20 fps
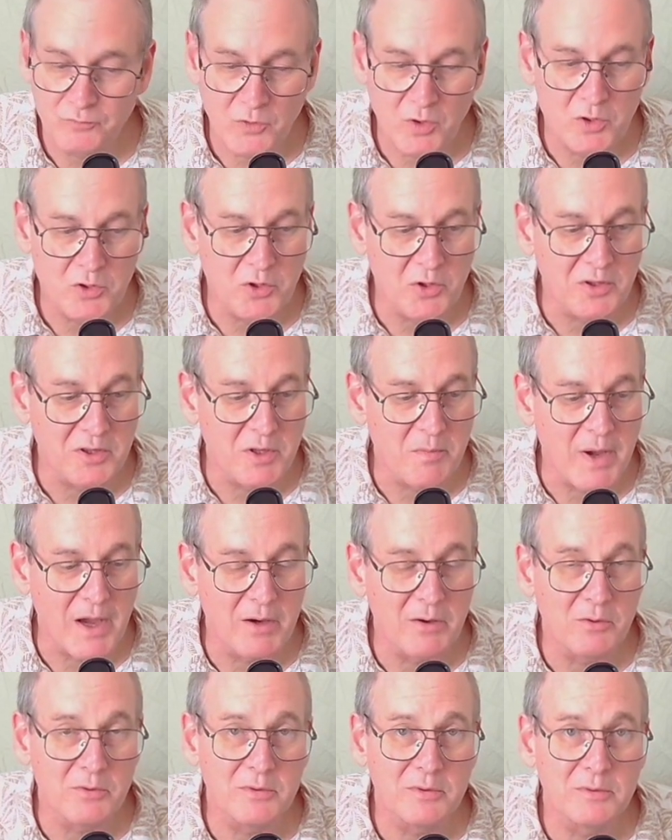took them
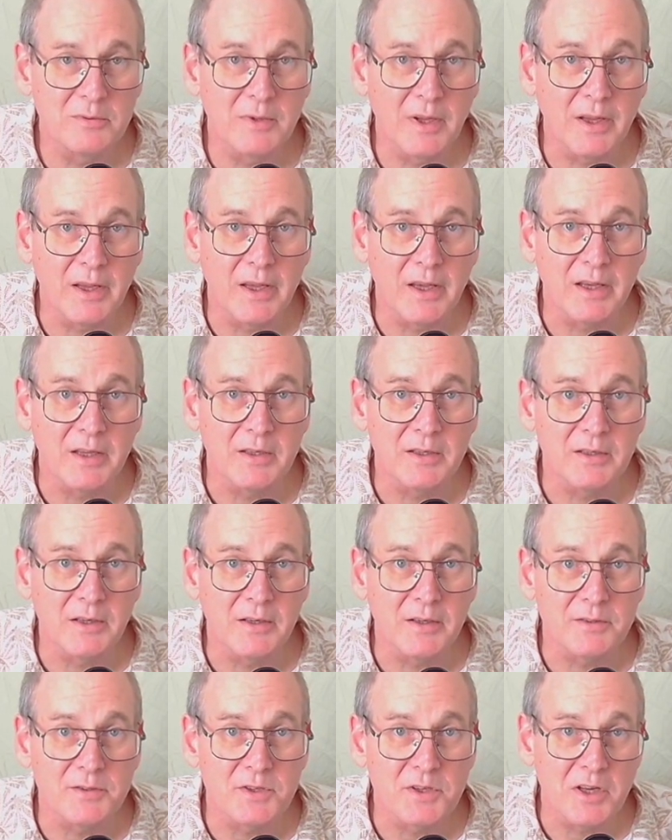out, and
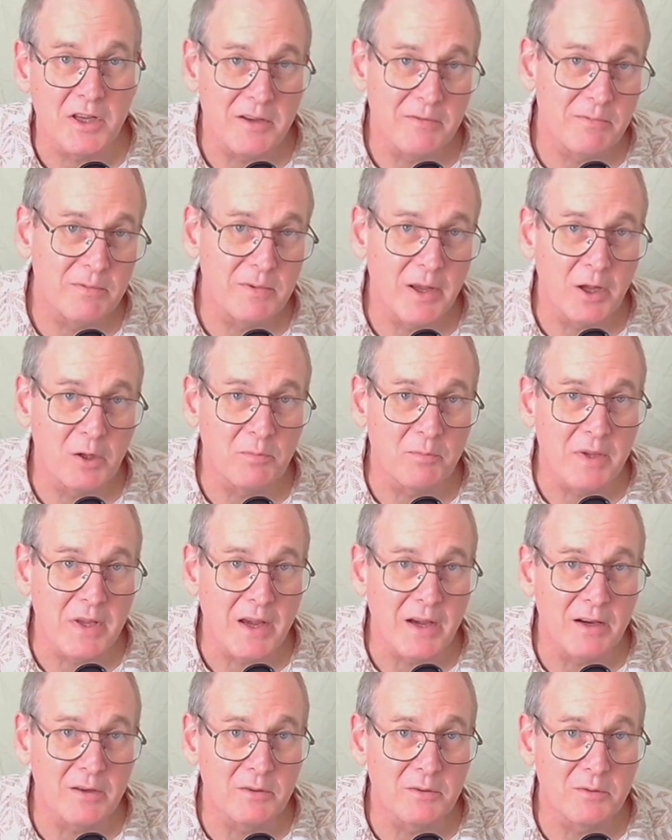Steve helped me
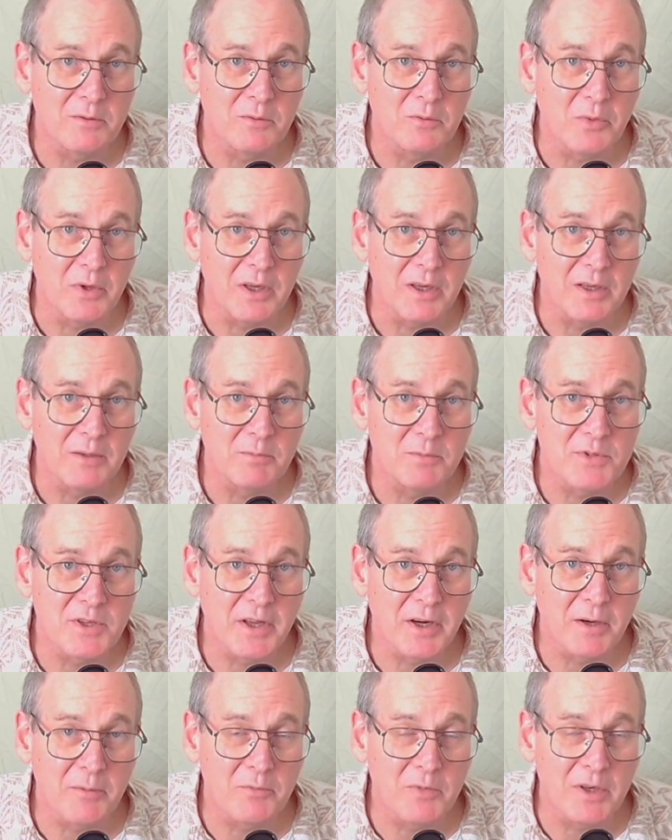out. We
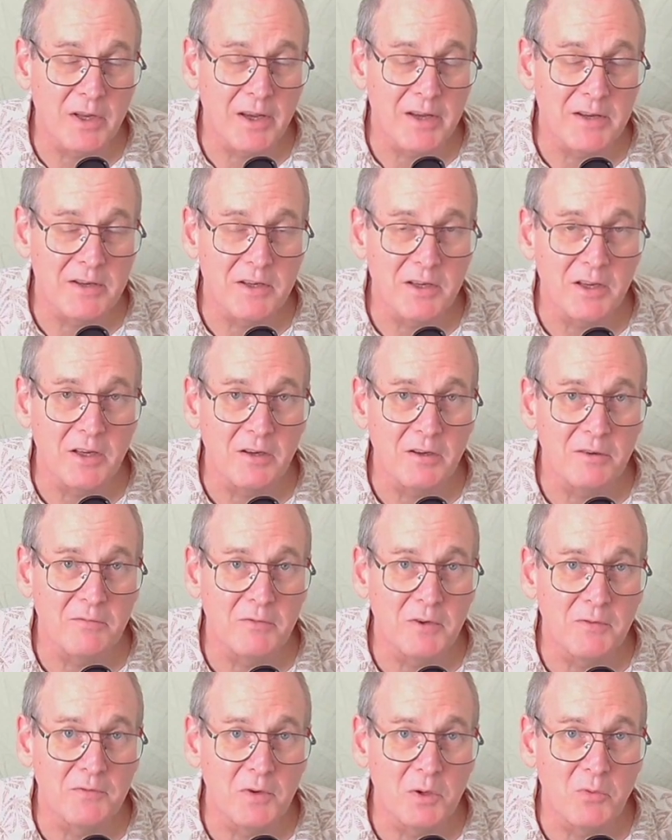set up the
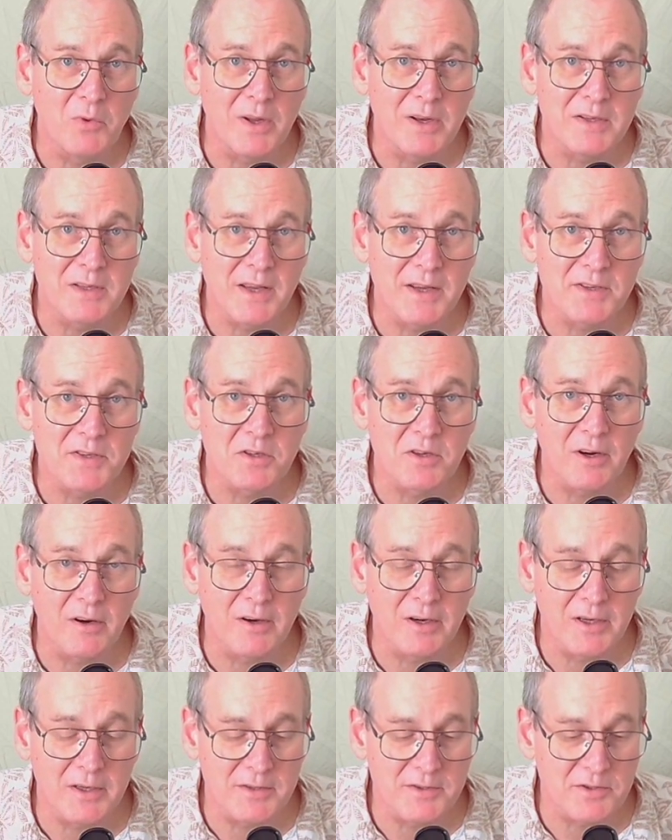1951 test
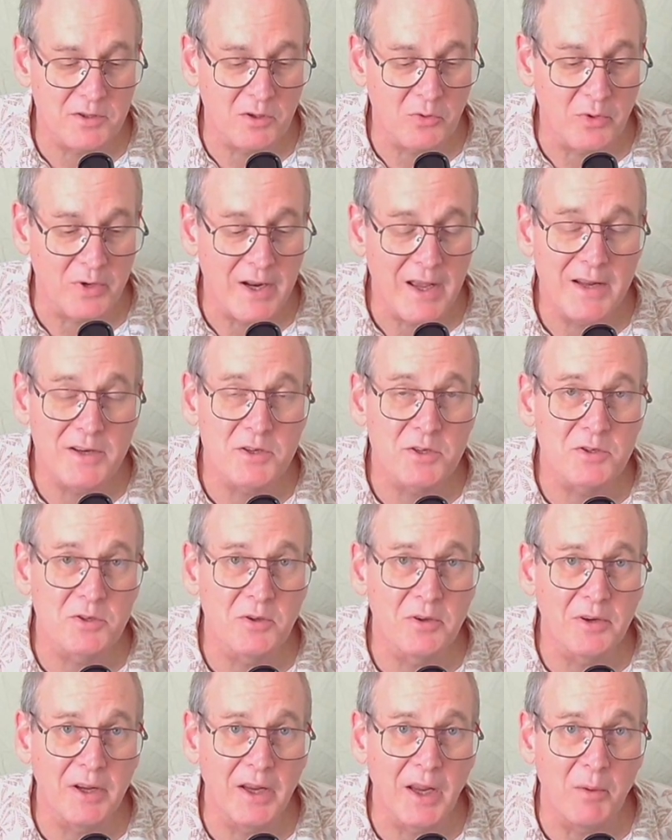target, so we're not just
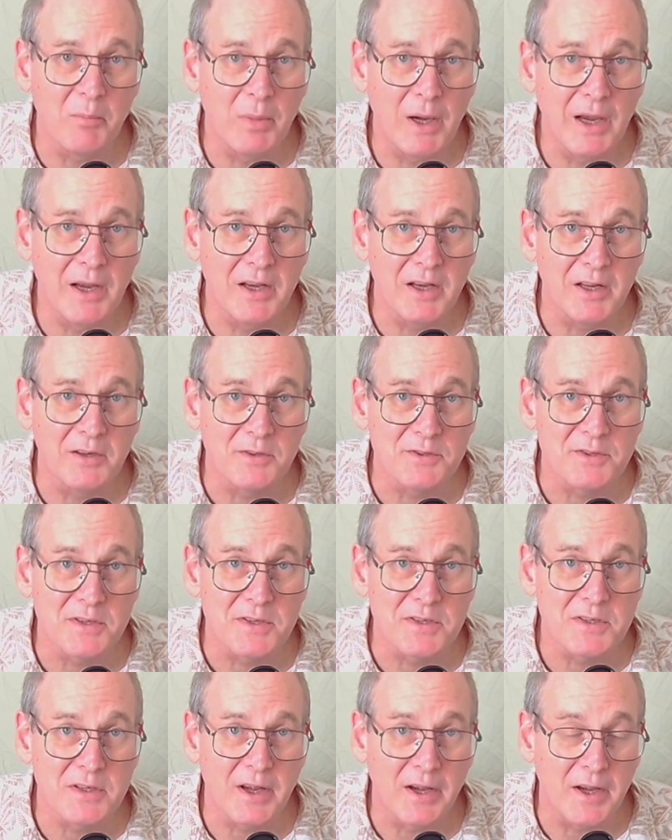looking at pine needles
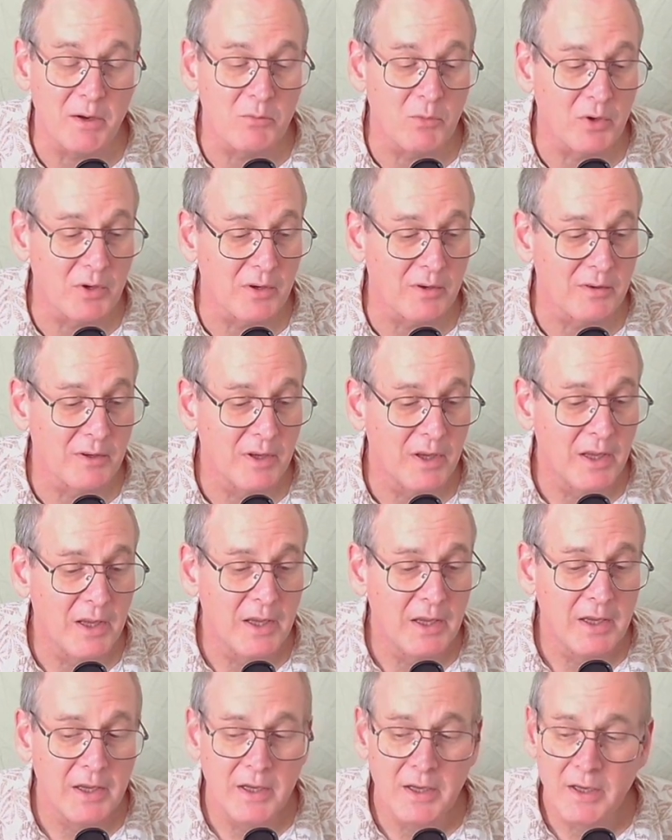this time. We're
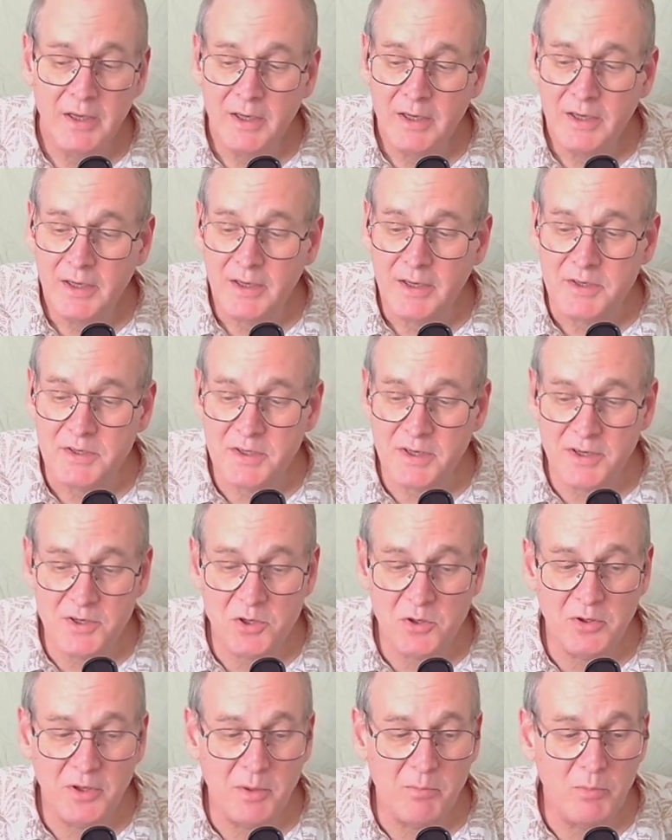
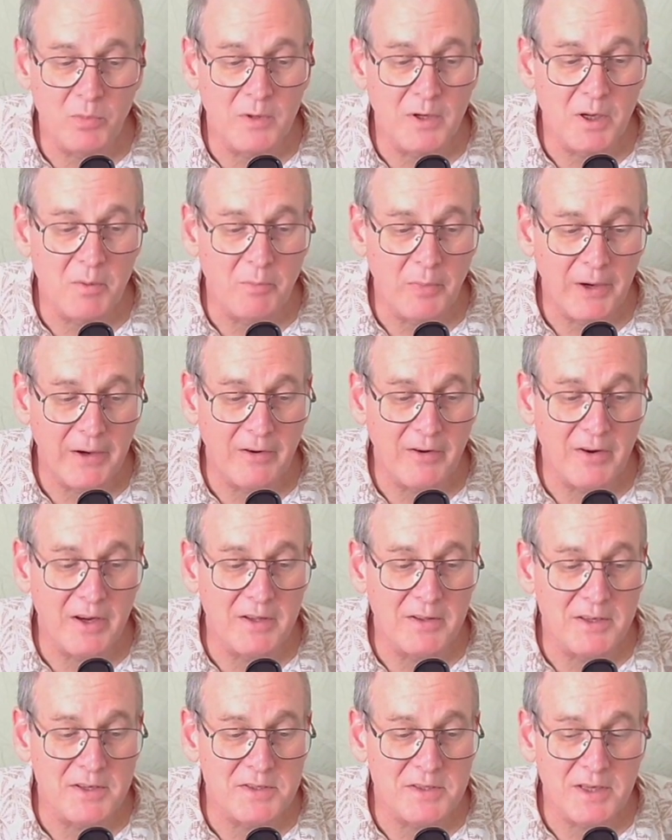essentially comparing
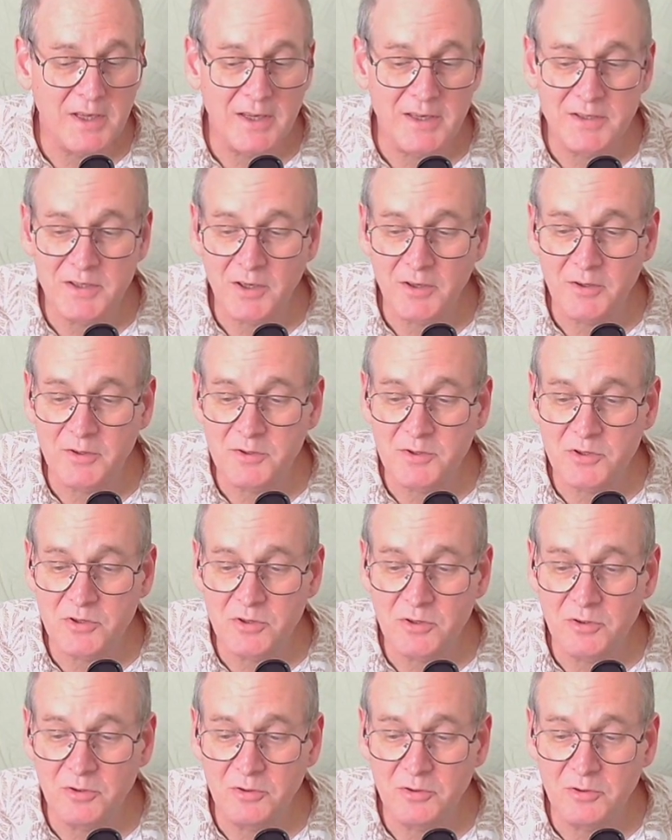these Tentos
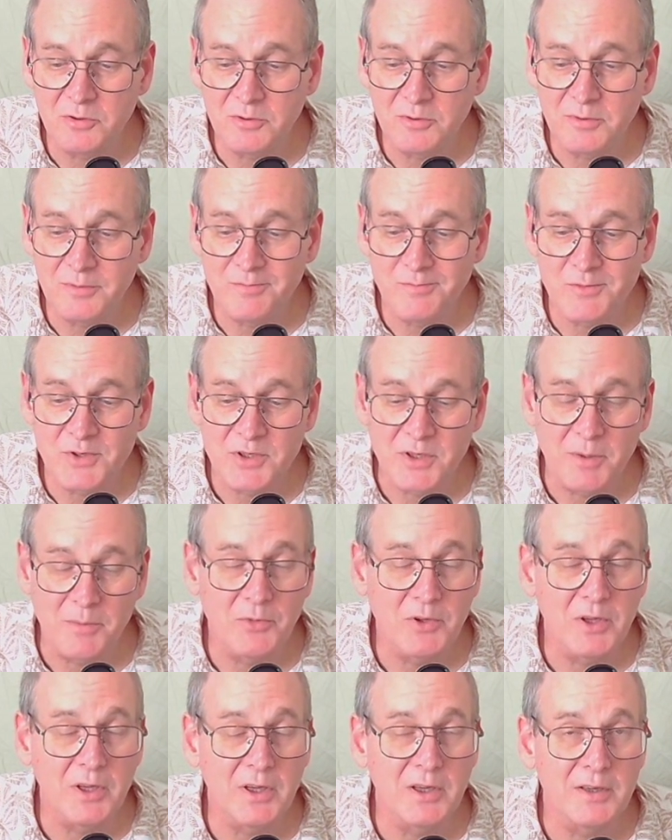to
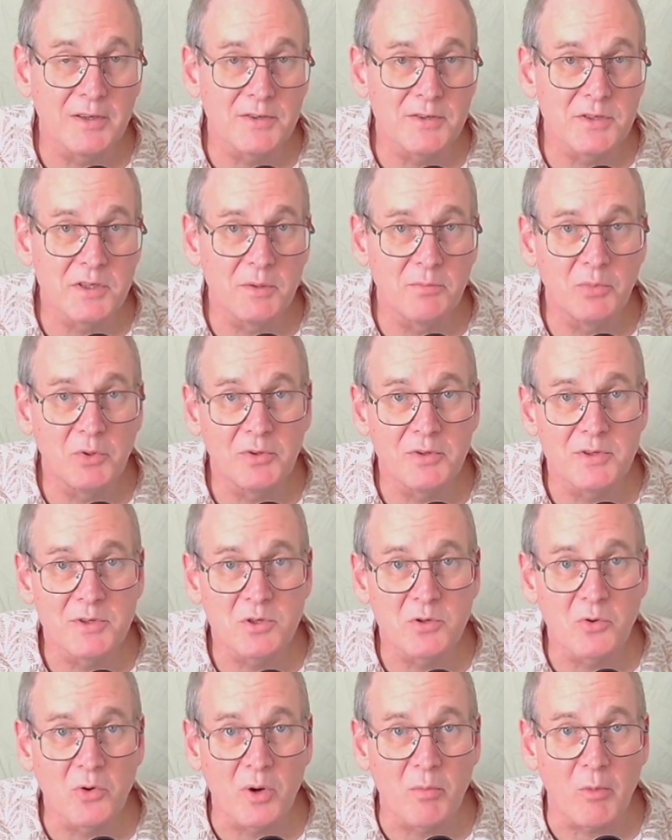something simple and
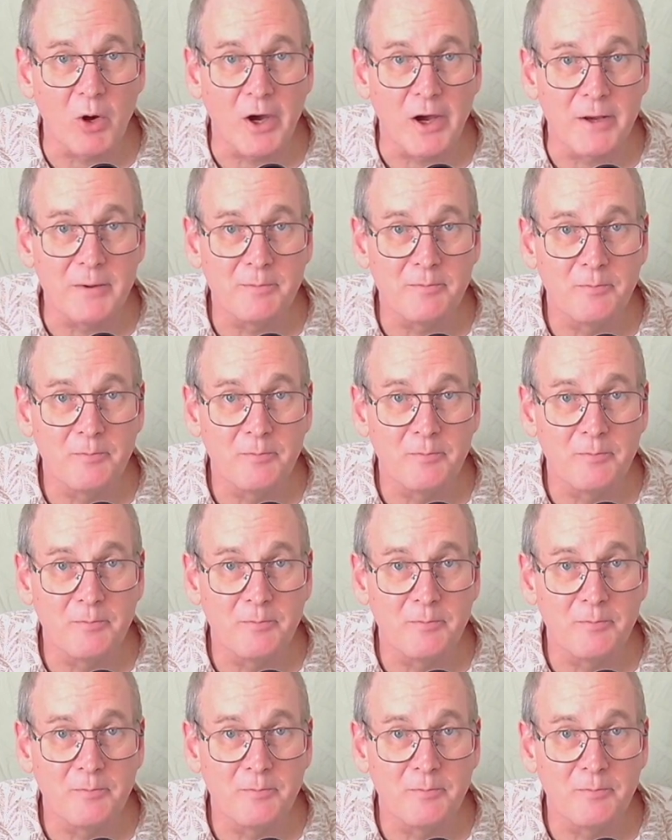store-bought,